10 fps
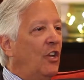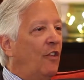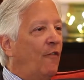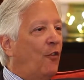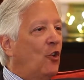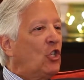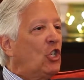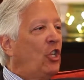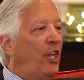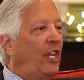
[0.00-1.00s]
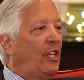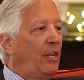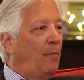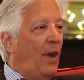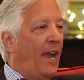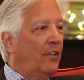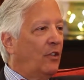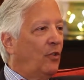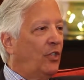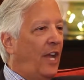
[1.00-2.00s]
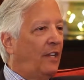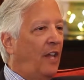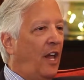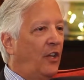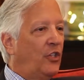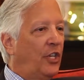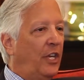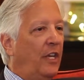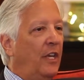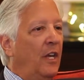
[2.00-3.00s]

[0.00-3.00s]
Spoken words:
the first clinically practical technology